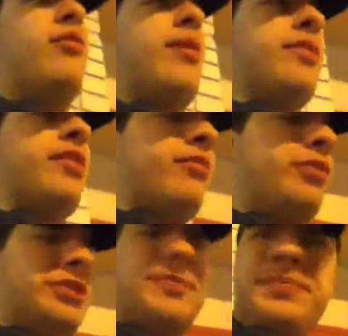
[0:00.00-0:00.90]
weapons,
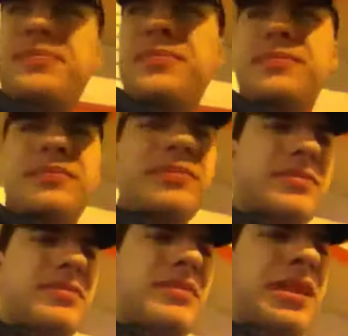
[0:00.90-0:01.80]
which
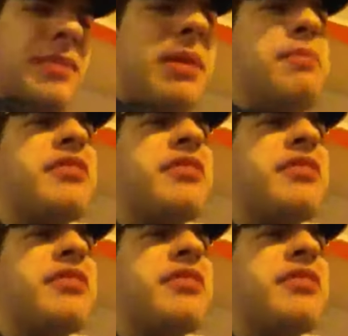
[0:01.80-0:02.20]
people